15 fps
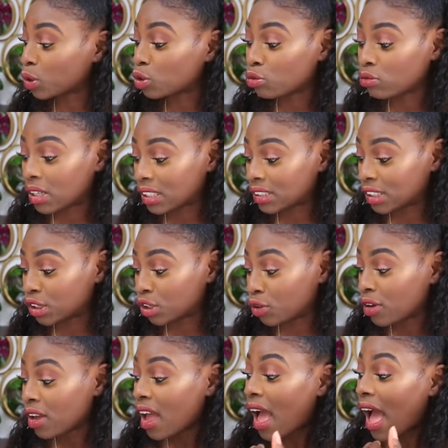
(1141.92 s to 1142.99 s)
what you need to
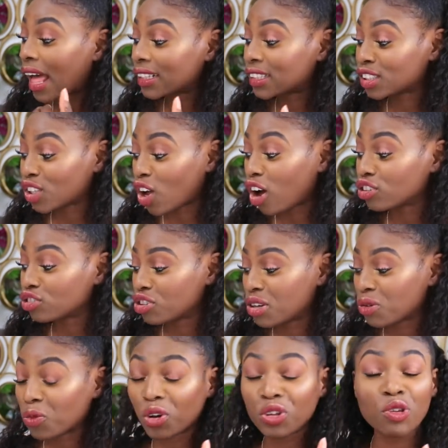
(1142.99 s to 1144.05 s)
do and start
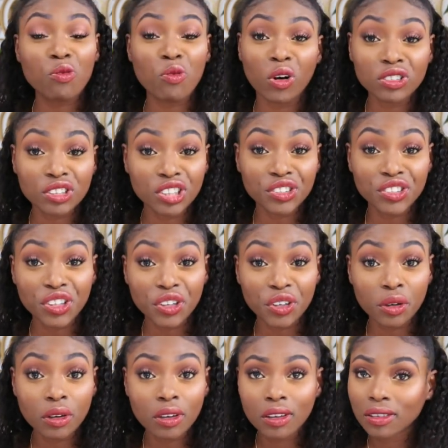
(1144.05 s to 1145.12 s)
doing what you want to
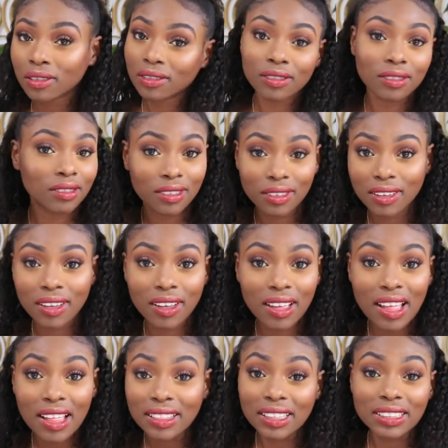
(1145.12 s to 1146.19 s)
do.
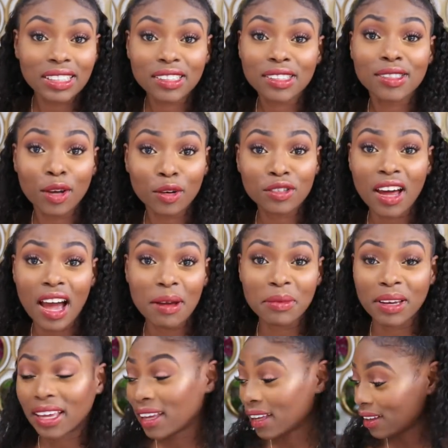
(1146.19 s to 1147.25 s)
This is so
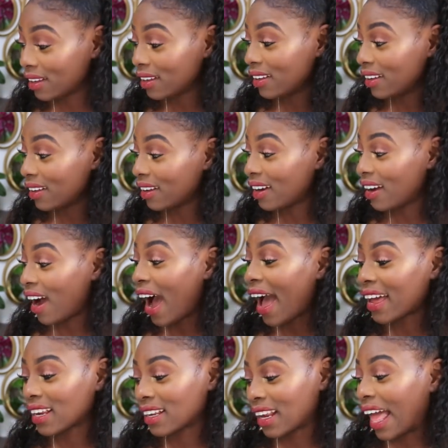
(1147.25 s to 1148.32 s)
timely.
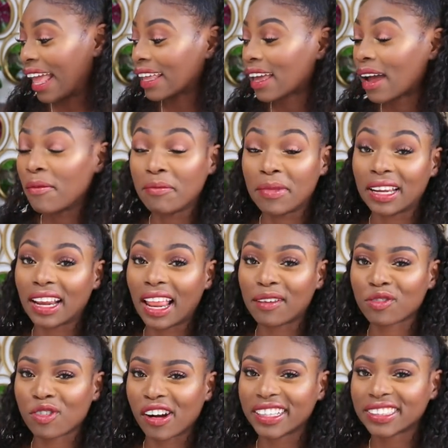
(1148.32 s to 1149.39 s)
I had a
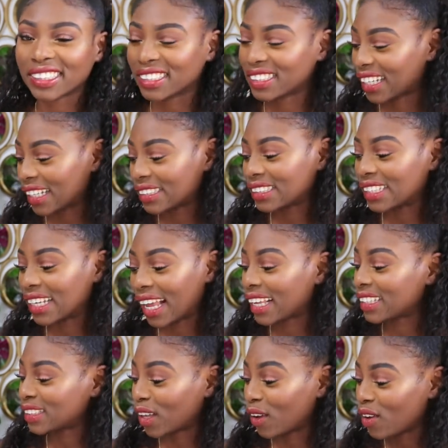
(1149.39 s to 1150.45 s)
midlife crisis
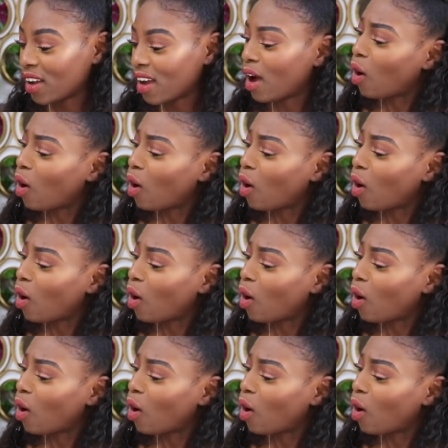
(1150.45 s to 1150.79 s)
yesterday, so